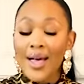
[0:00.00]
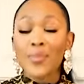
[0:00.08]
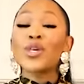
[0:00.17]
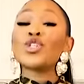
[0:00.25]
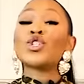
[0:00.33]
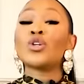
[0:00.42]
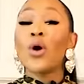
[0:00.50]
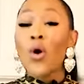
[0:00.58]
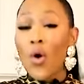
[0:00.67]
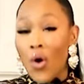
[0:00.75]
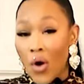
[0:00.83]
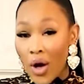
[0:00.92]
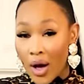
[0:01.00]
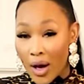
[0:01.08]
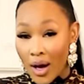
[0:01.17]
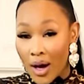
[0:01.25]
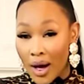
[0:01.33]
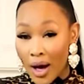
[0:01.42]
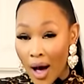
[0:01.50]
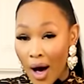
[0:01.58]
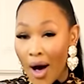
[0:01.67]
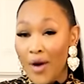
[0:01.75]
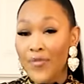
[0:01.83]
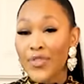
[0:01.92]
Be sure
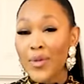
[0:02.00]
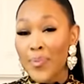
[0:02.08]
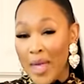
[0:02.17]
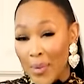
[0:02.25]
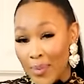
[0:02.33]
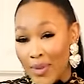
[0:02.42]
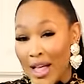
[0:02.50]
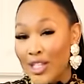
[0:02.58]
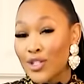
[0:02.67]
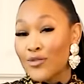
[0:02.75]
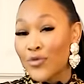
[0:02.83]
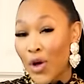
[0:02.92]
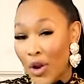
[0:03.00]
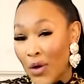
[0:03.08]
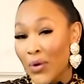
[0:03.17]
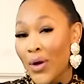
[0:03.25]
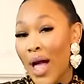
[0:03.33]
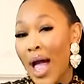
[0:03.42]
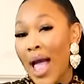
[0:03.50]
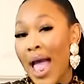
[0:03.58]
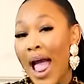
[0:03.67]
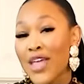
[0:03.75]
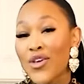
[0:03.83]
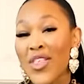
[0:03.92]
of the people that you follow
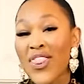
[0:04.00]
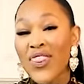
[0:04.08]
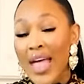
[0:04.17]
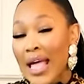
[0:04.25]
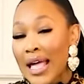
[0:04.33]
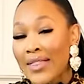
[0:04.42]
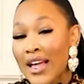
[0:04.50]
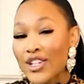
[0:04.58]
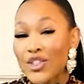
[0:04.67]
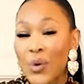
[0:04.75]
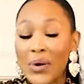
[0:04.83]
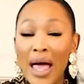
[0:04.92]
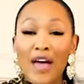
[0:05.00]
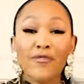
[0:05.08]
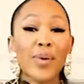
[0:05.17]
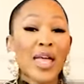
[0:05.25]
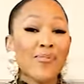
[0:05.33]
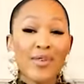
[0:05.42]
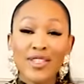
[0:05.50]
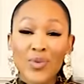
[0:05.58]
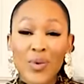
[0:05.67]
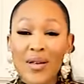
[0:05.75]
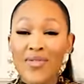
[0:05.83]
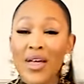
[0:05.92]
and you think that you want to have babies
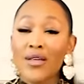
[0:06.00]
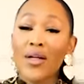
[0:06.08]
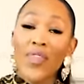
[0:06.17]
with and you